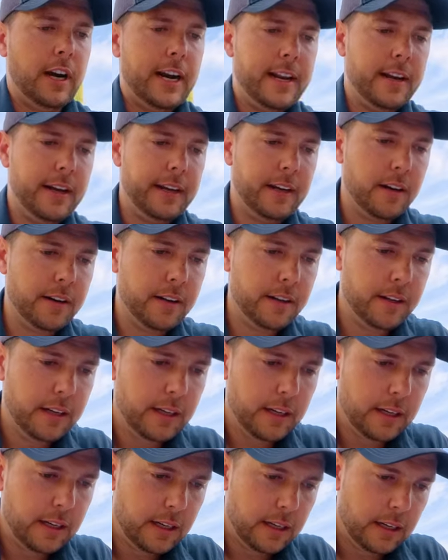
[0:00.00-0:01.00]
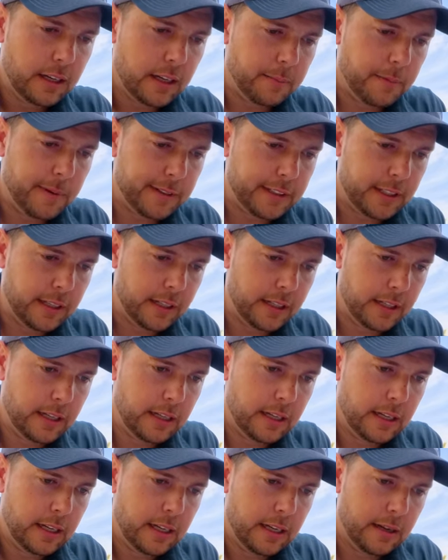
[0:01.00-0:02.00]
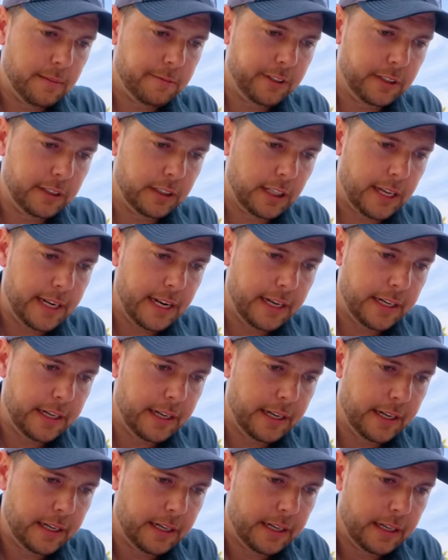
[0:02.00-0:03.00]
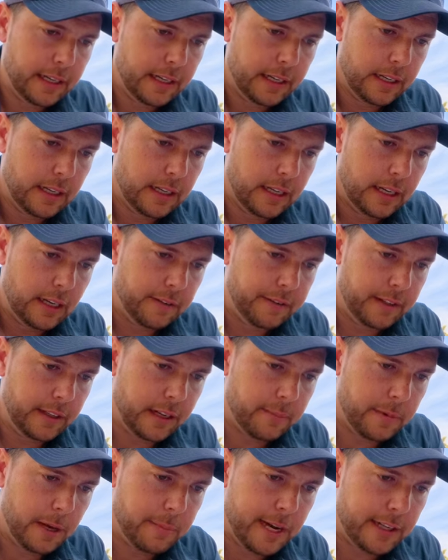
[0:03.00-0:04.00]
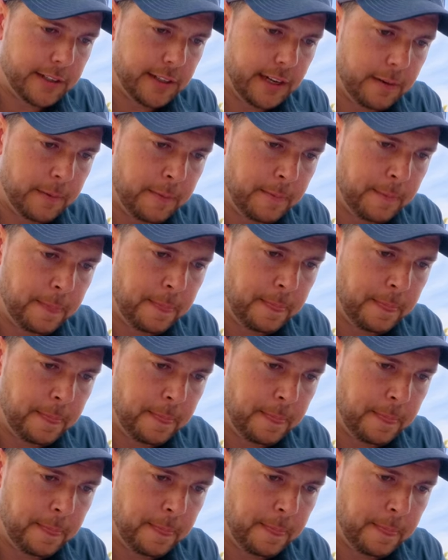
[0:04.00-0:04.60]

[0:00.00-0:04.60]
All right, hang on. I'm about to I'm feeling lightheaded. I feel like I might pass out.